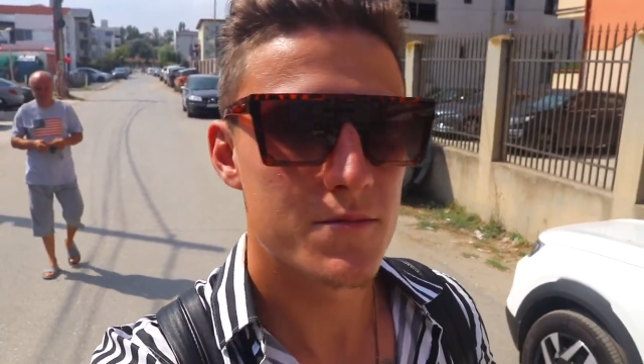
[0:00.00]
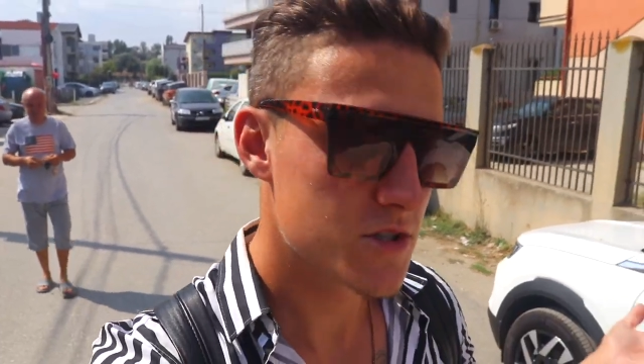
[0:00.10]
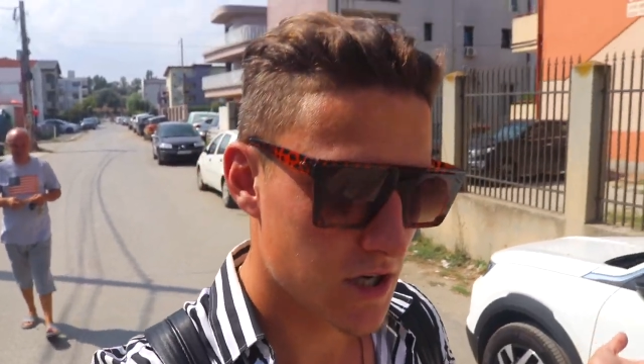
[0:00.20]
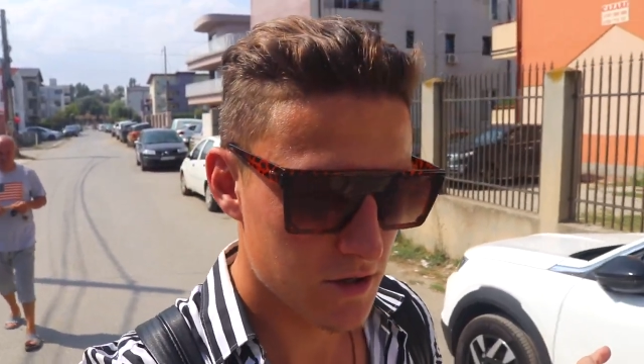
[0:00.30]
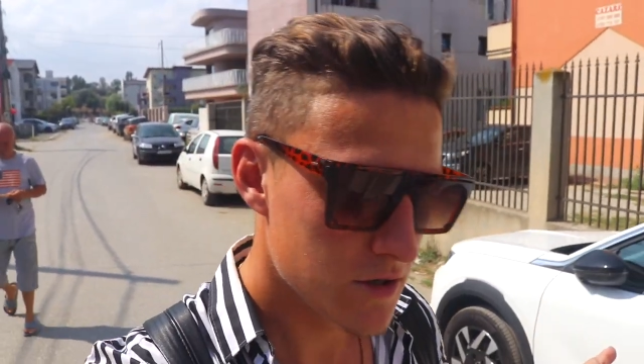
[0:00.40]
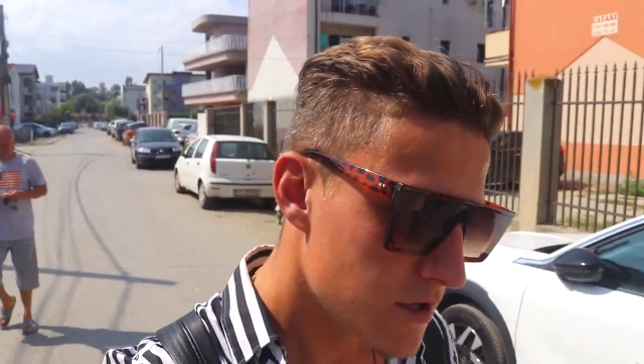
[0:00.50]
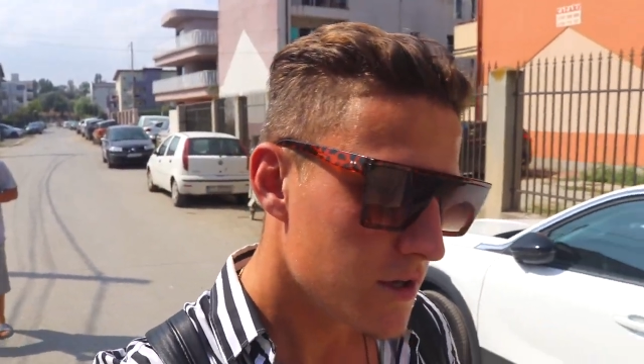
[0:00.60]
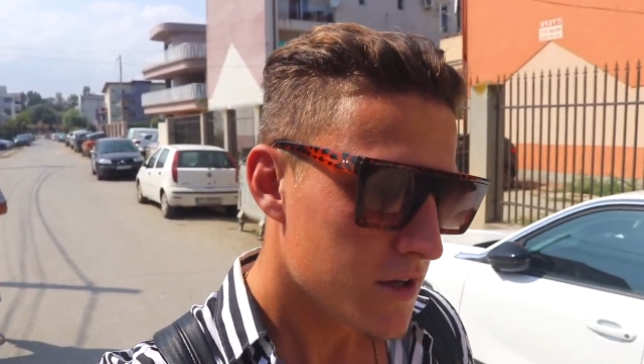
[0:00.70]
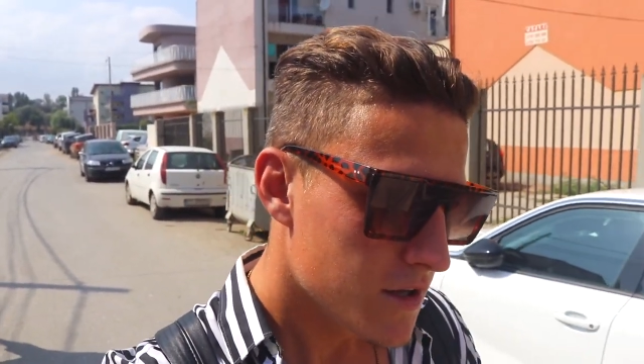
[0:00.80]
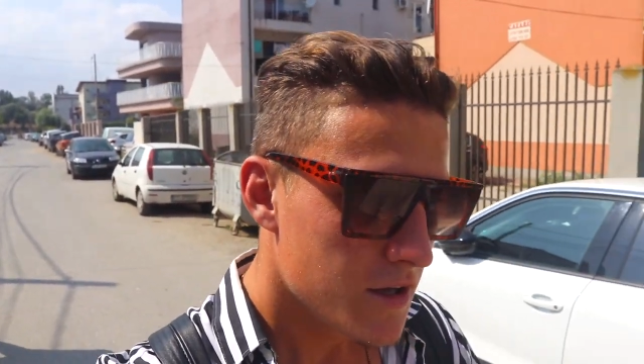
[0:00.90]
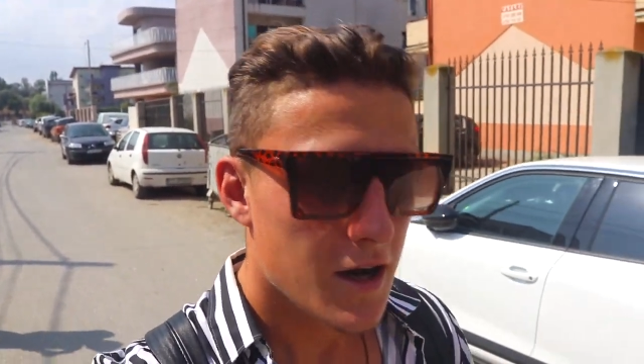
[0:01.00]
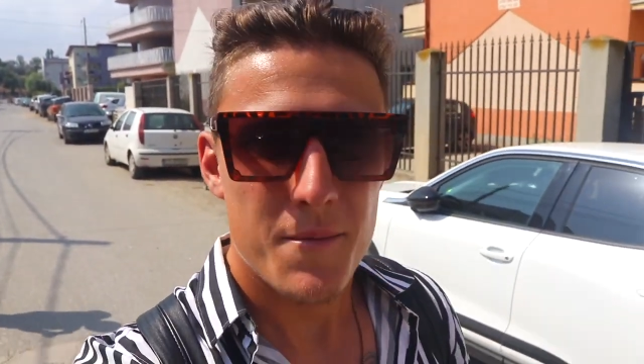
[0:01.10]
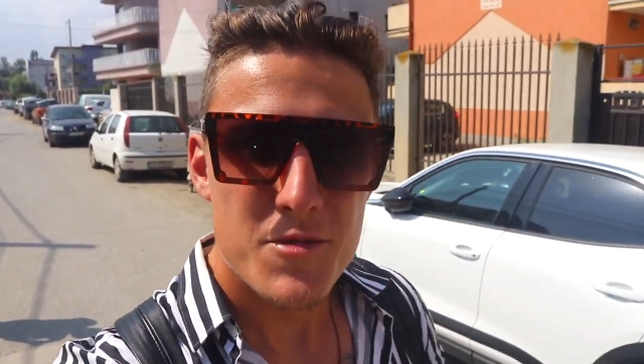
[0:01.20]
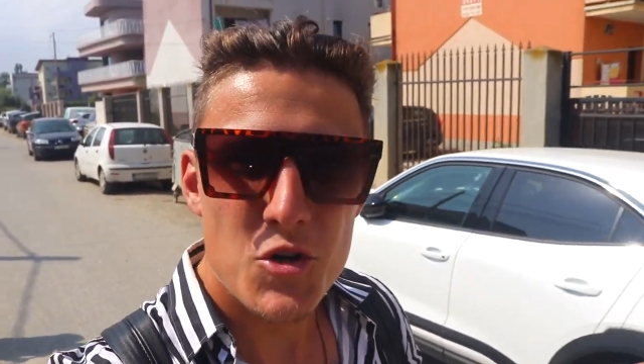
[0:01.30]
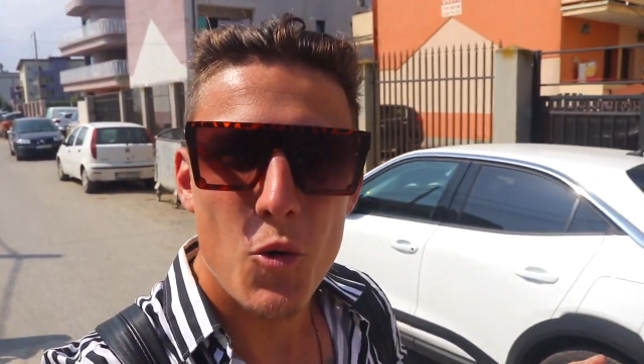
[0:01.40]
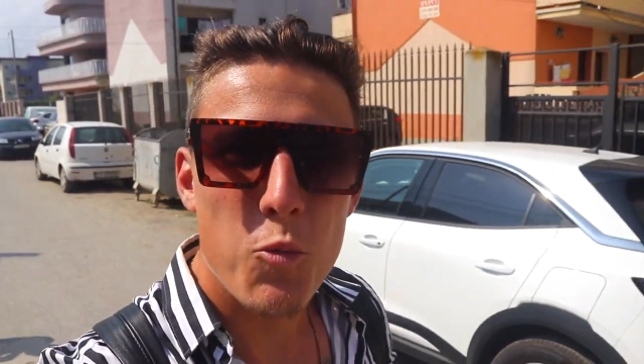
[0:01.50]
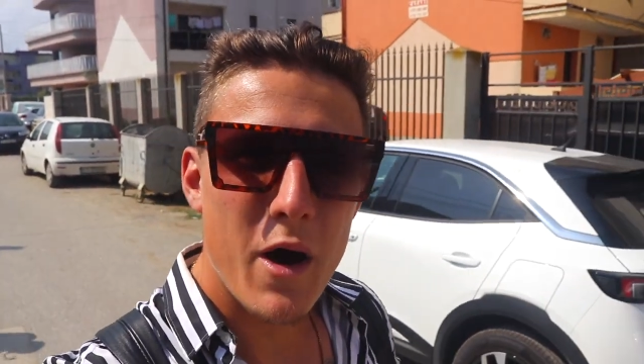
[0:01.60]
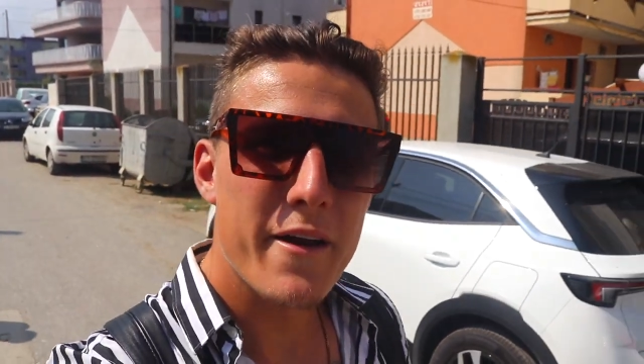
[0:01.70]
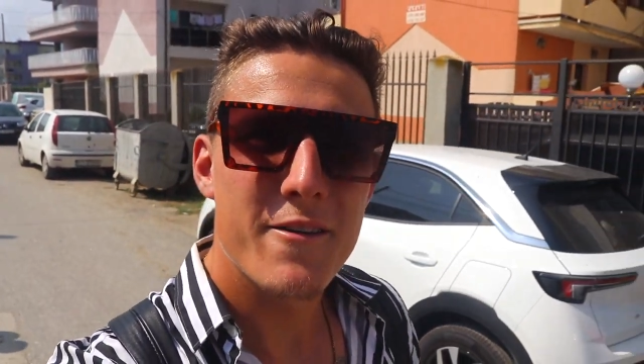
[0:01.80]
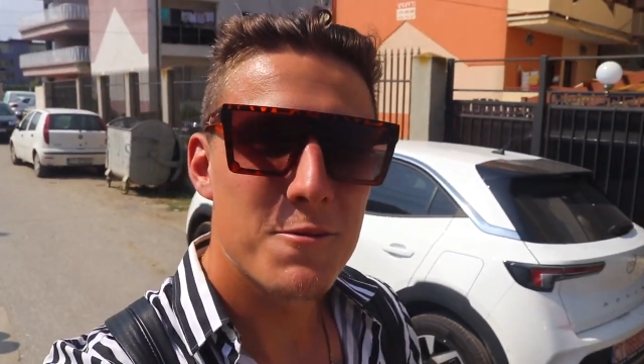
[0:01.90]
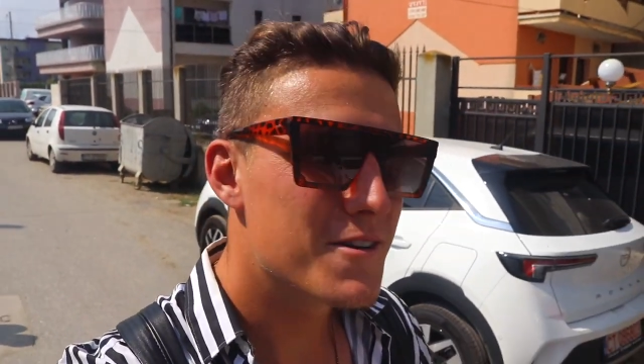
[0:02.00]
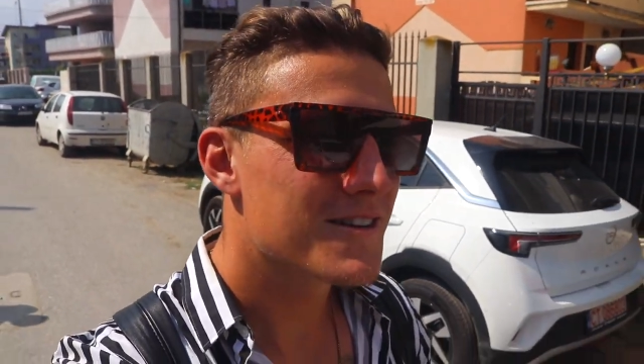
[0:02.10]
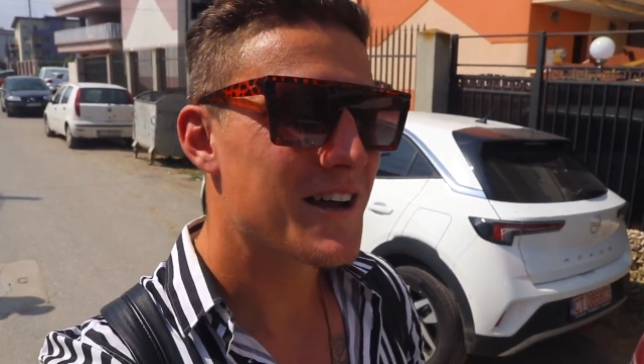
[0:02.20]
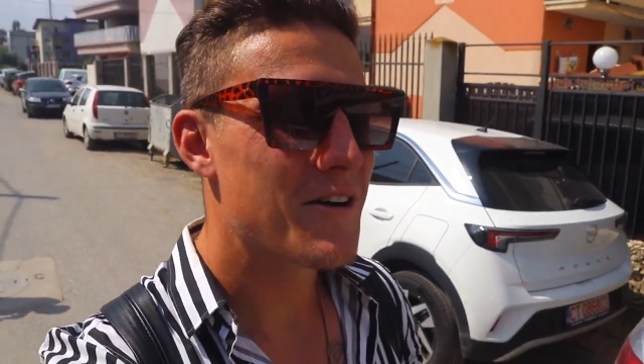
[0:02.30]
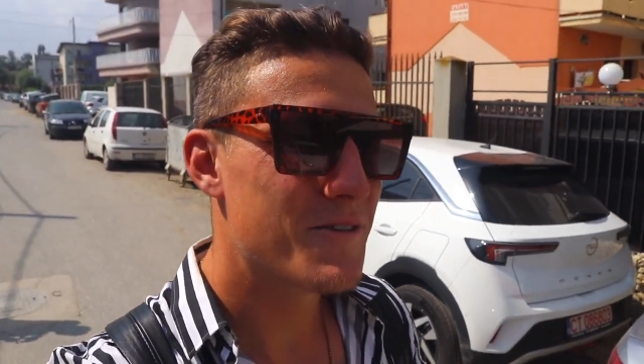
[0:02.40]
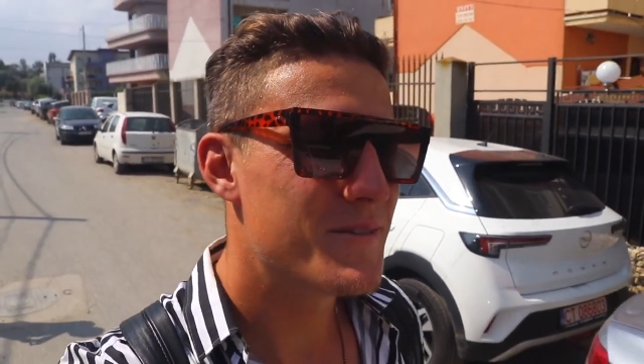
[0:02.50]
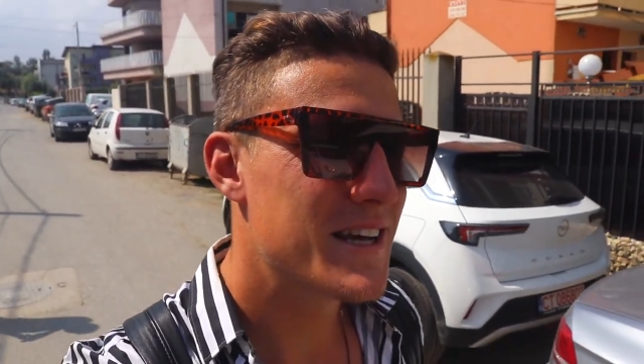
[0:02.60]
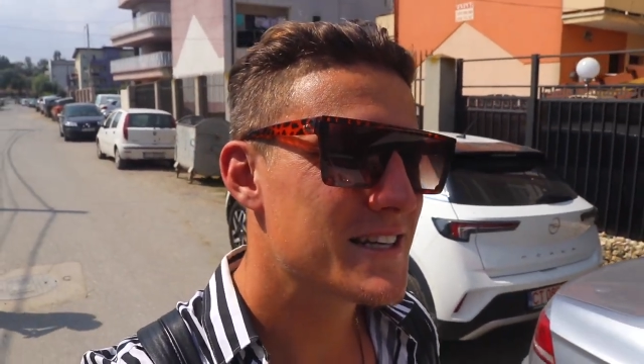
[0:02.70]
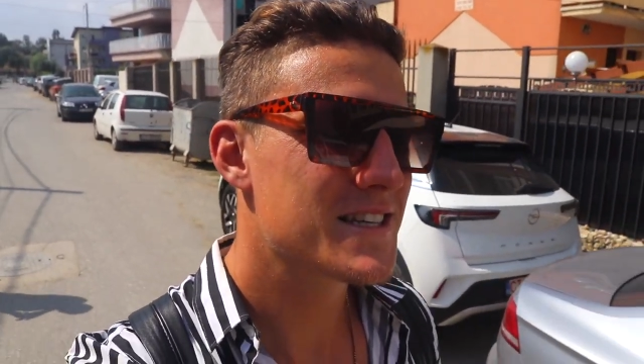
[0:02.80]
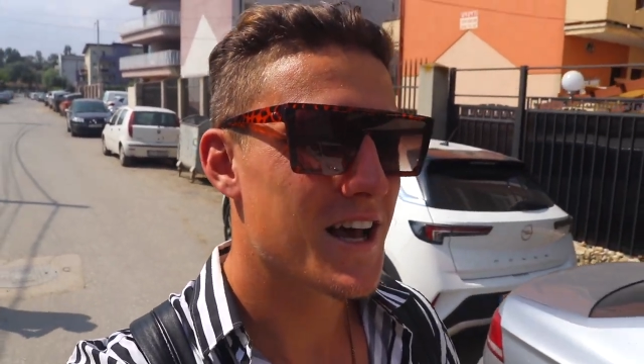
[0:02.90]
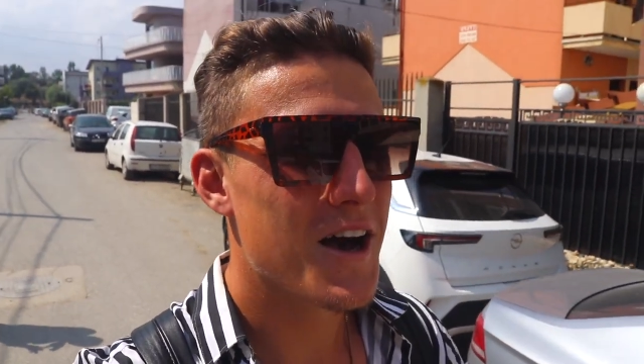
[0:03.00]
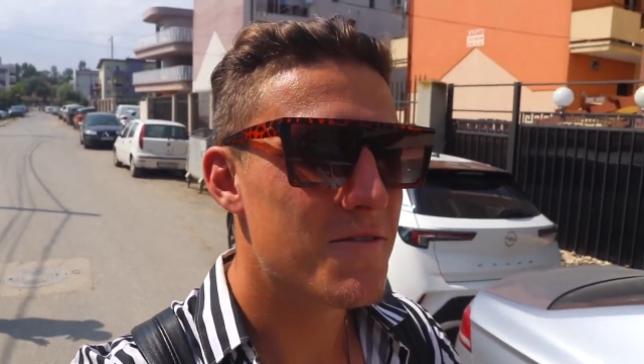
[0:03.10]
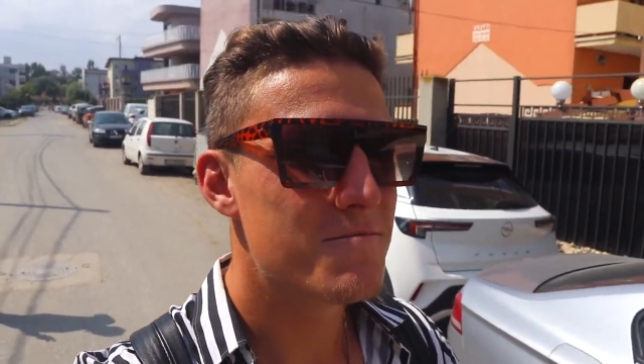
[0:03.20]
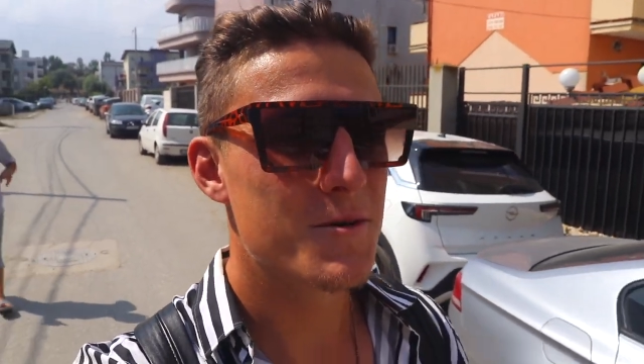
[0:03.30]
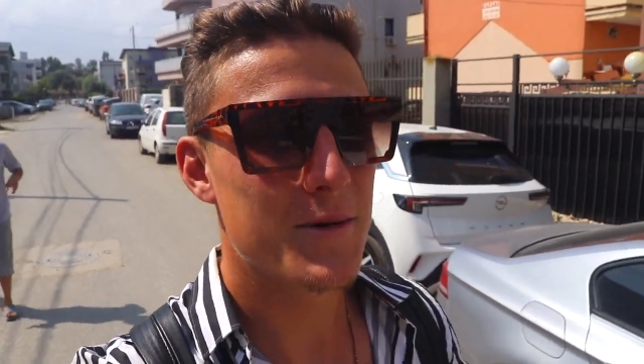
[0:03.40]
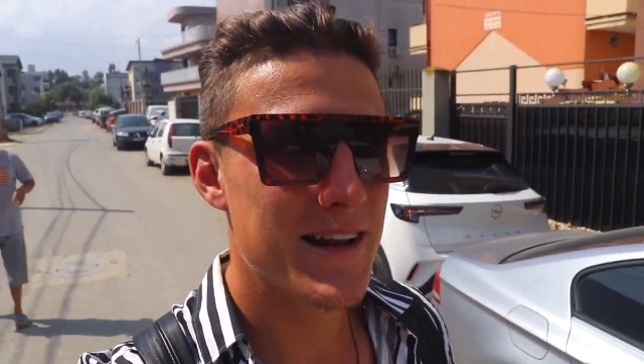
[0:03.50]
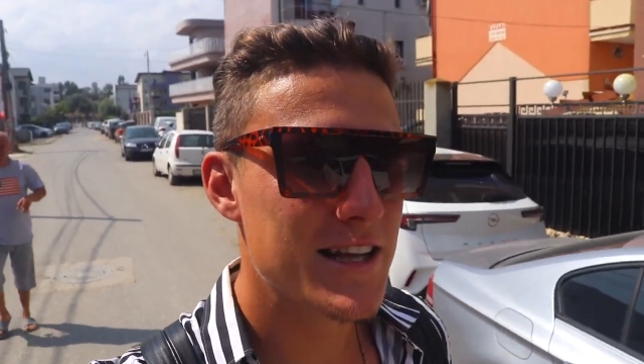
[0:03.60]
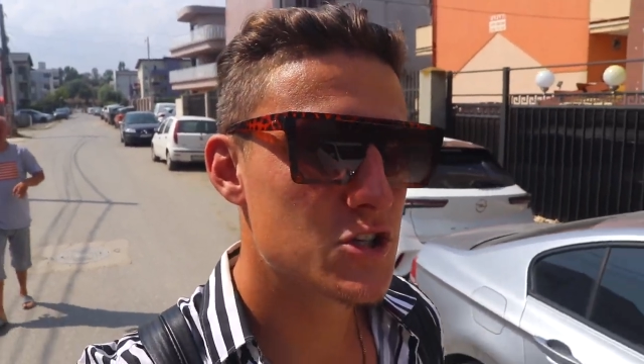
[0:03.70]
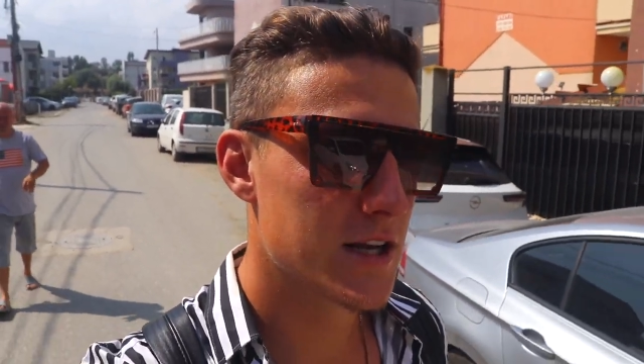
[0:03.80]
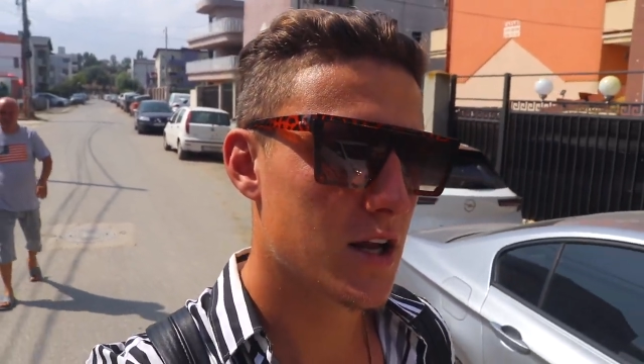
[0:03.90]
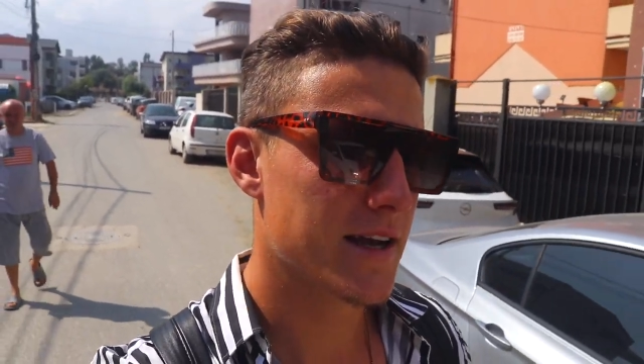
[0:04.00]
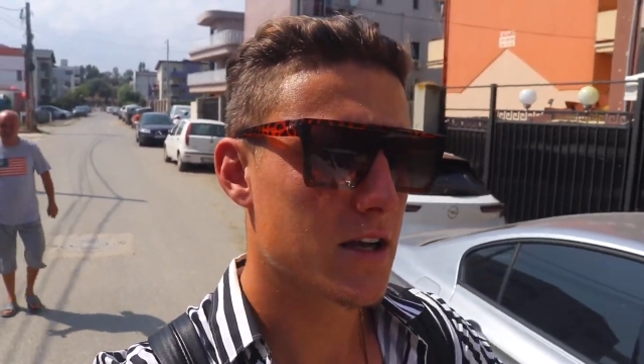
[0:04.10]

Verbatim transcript: So I'm sure one wouldn't go amiss. Um, but we're literally like